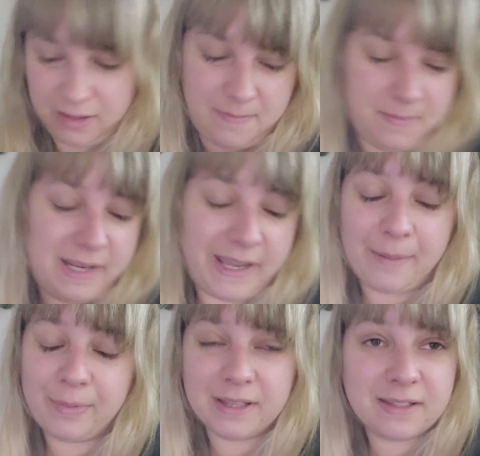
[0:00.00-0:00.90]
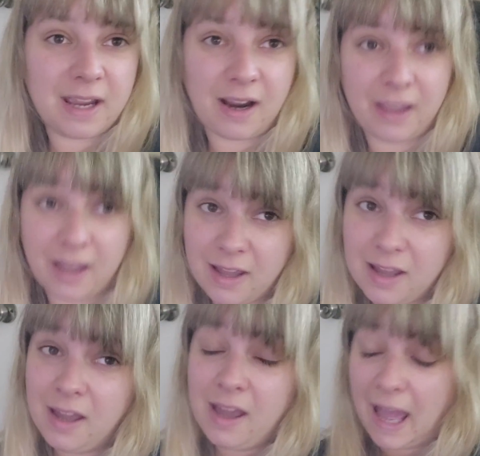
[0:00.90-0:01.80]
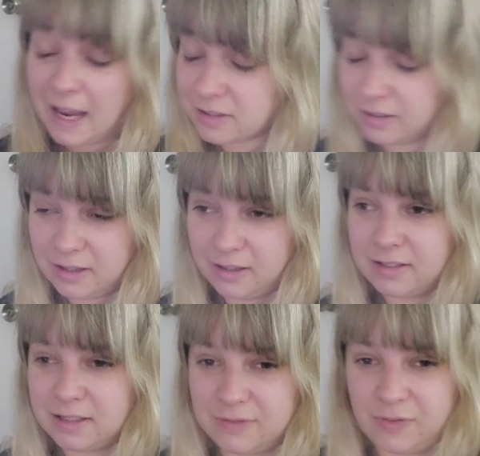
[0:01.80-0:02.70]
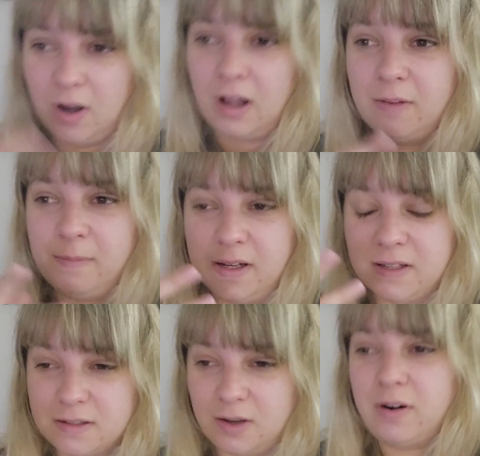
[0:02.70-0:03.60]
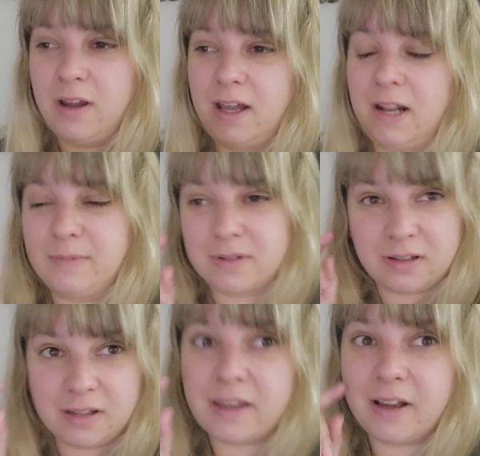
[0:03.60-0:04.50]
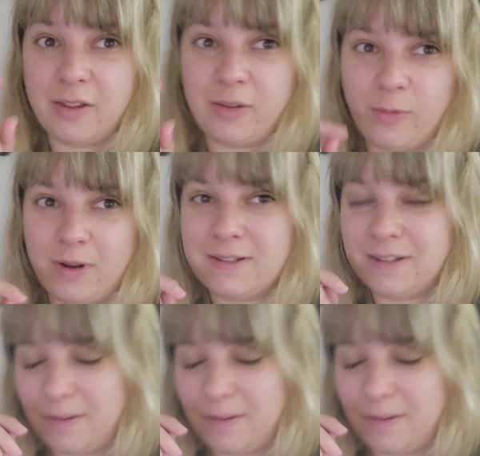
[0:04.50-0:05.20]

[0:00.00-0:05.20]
in the Minneapolis area. Actually, the list is for all of Minnesota, and I'm just clicking on the ones